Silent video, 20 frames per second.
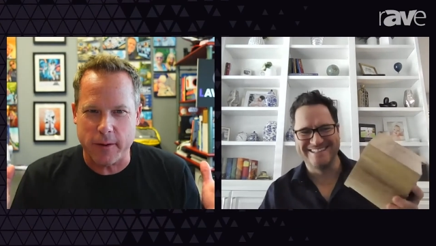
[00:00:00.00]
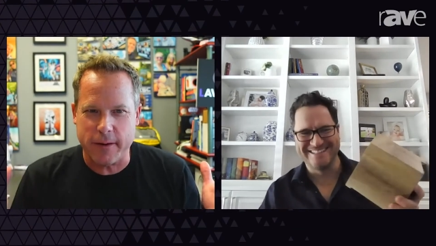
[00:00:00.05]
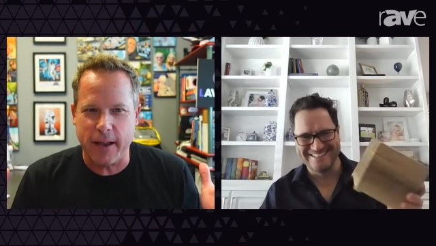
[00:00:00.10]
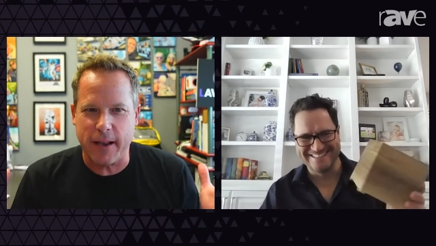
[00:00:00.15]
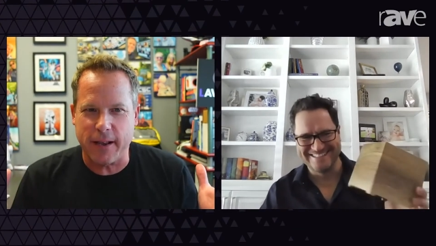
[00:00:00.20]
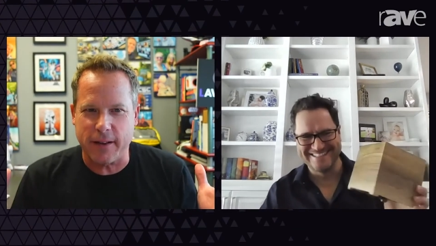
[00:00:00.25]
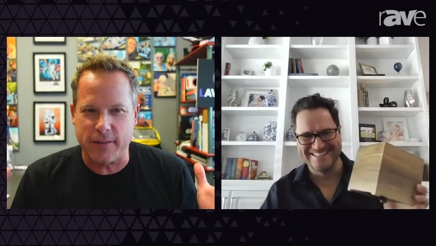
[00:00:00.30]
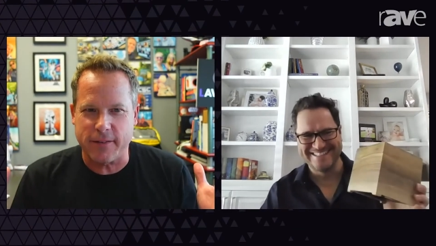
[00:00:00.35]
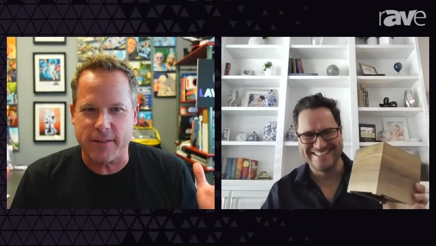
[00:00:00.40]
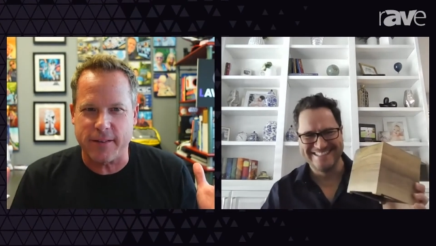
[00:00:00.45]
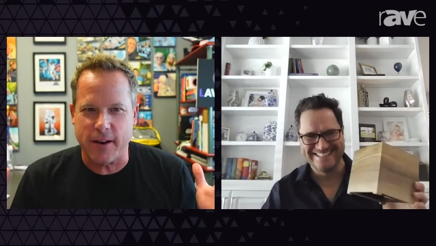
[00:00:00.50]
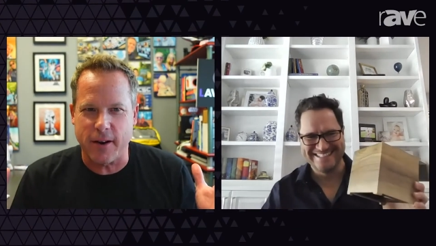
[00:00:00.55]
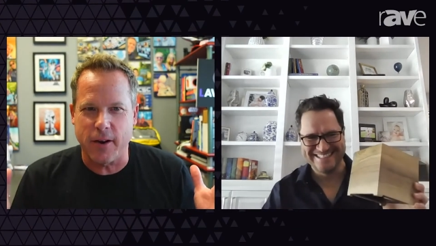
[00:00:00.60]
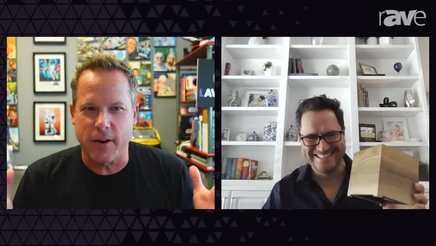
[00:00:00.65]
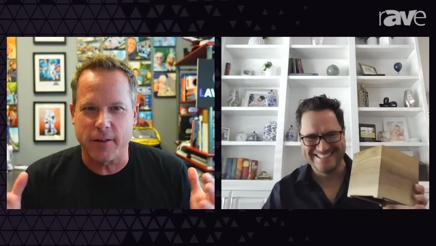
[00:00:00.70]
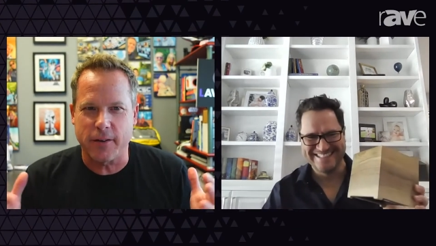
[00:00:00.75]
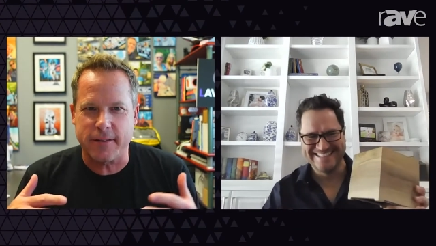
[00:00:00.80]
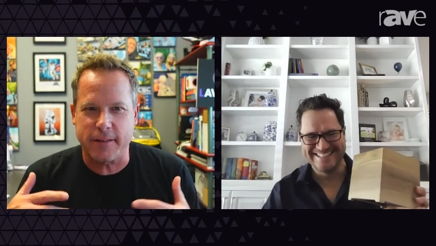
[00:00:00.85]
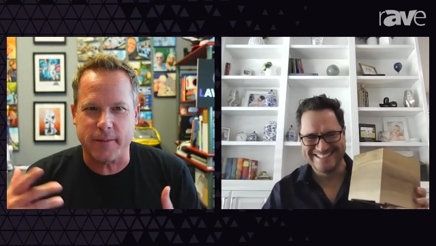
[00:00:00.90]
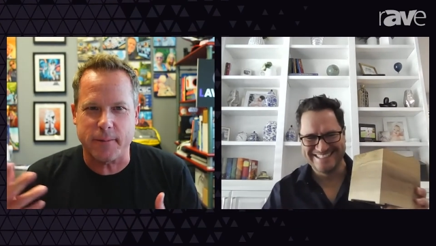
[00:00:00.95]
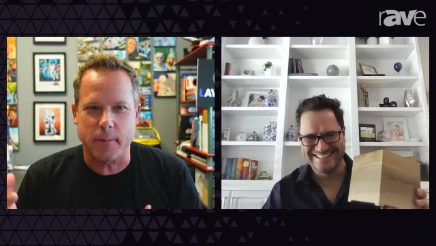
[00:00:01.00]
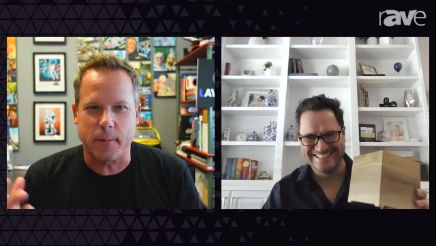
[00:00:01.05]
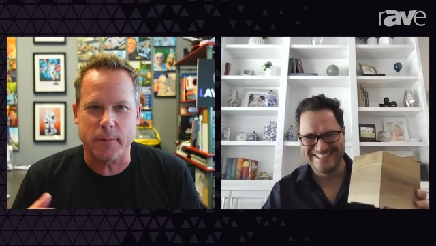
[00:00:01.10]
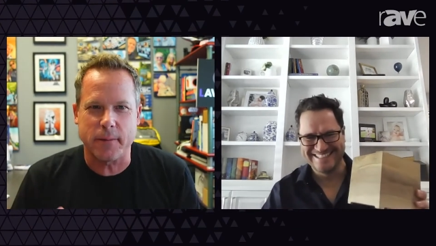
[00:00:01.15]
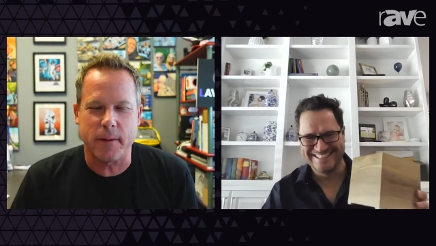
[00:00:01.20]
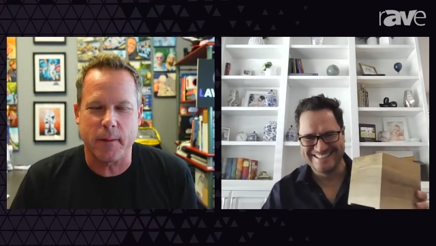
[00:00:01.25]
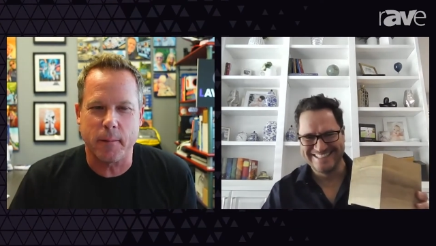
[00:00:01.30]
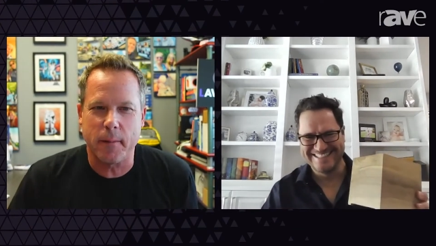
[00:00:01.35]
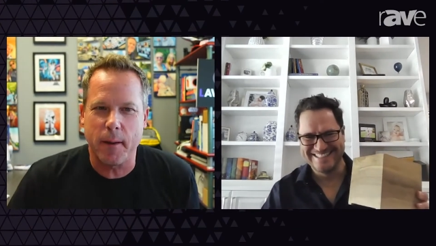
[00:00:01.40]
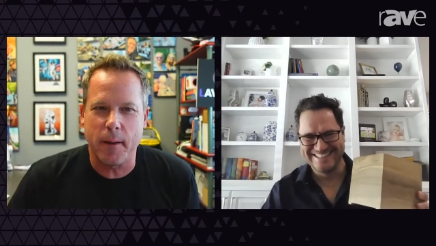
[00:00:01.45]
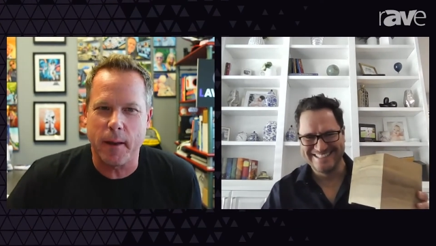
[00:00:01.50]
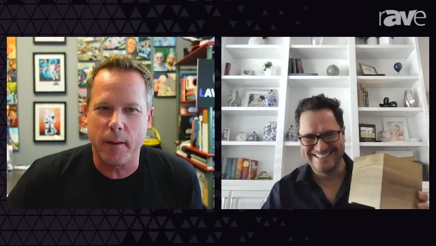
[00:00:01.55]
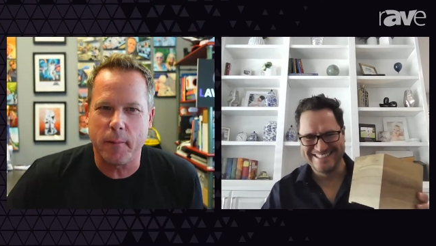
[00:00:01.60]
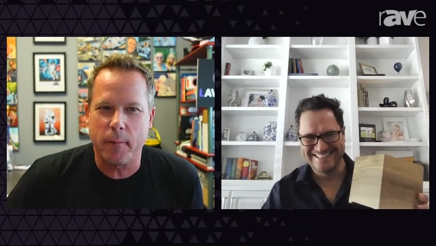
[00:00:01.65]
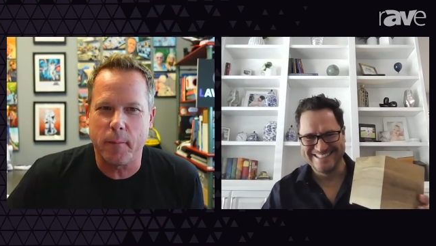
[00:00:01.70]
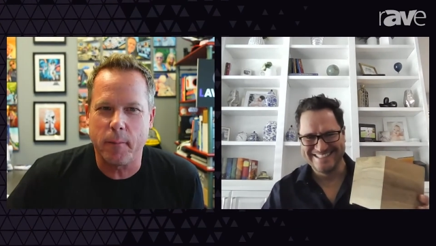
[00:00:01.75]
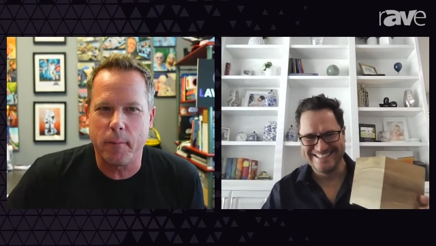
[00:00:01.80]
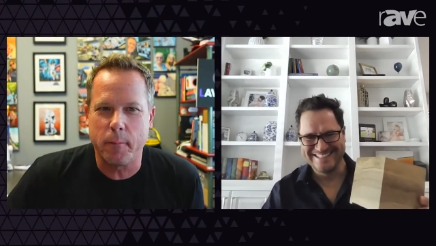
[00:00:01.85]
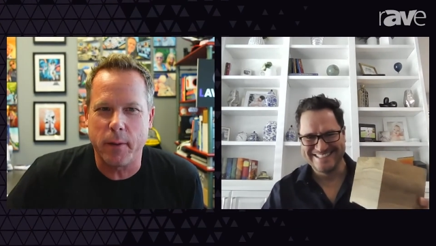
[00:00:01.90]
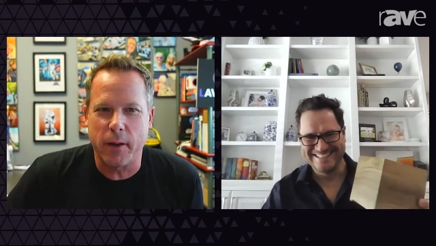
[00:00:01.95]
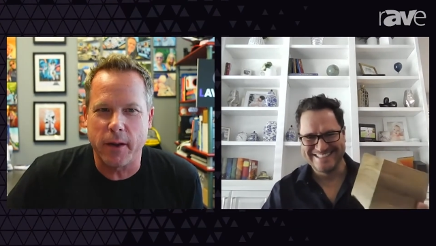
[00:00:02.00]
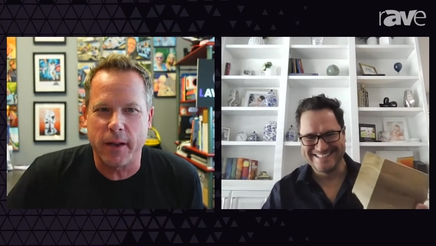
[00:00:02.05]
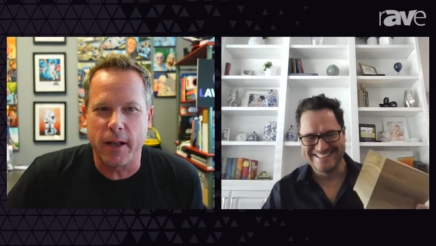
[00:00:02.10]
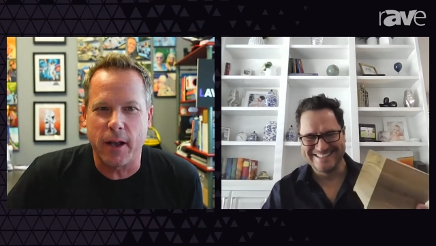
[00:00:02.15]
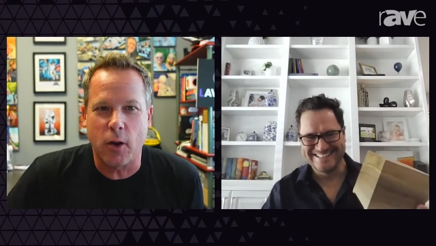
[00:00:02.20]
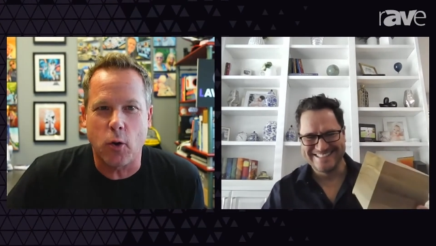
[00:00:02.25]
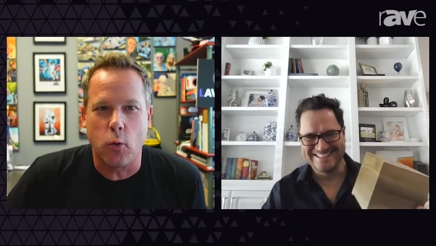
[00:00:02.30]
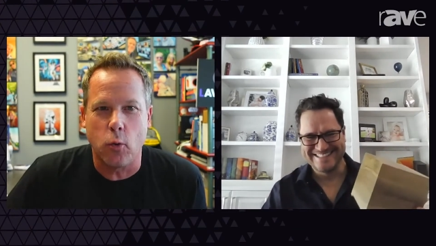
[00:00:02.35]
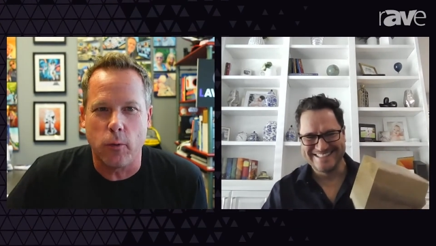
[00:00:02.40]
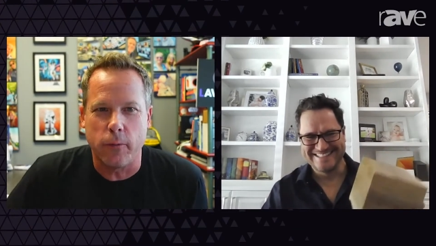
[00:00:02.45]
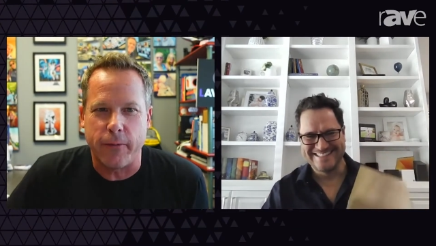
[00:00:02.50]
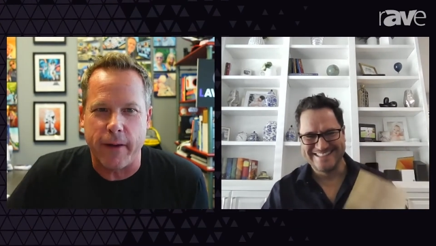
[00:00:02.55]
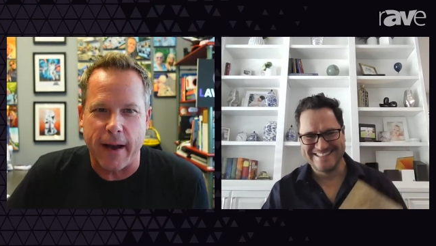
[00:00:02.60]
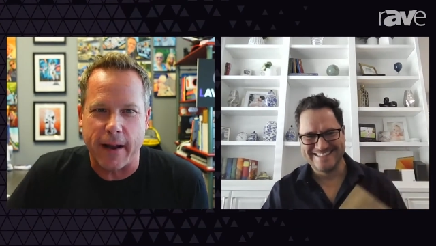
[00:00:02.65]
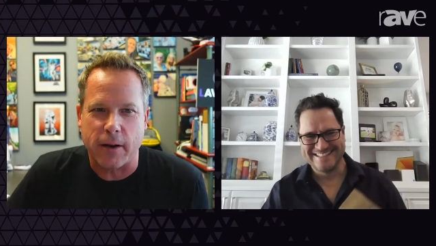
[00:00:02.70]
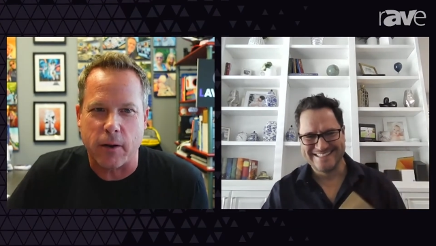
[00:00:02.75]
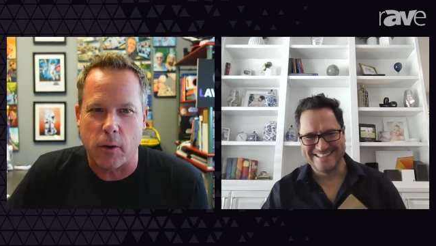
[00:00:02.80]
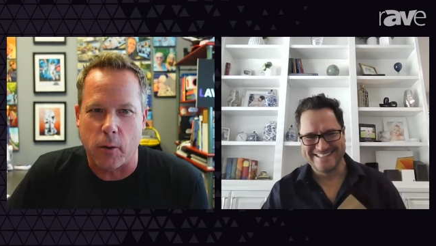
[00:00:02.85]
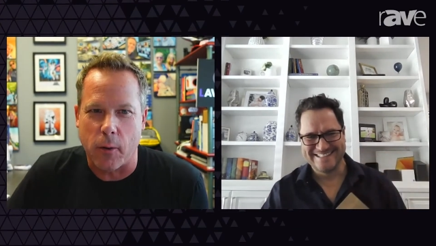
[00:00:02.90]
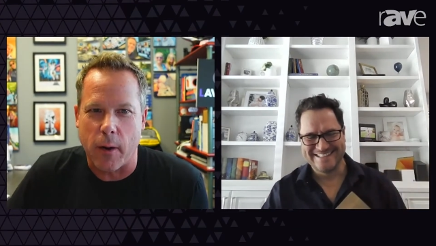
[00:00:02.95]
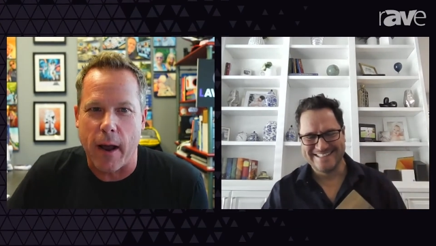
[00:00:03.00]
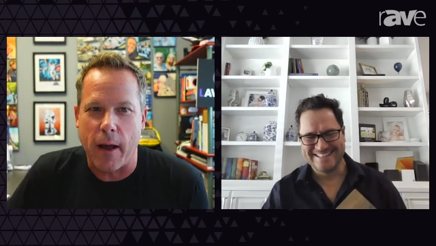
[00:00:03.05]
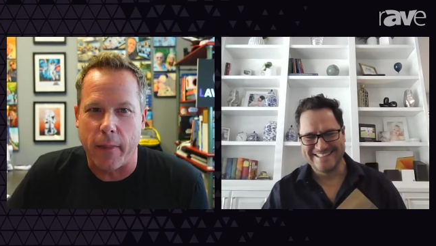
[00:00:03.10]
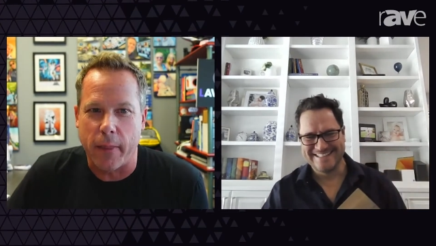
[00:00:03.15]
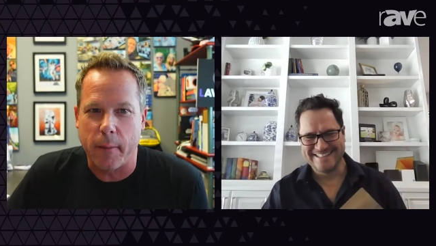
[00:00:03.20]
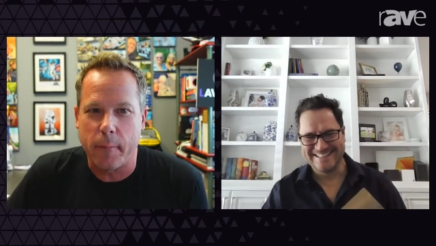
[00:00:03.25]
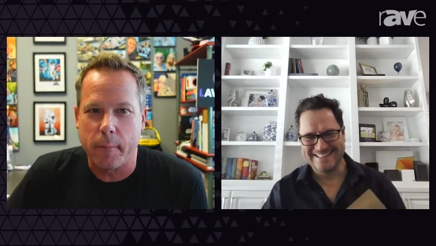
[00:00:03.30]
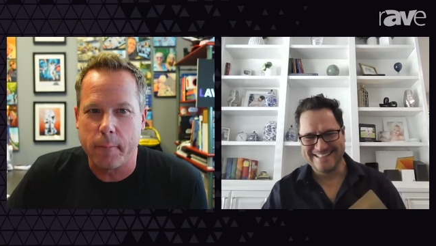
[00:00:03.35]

Speaker 1: taking stereo systems and, and building a cool factor around them.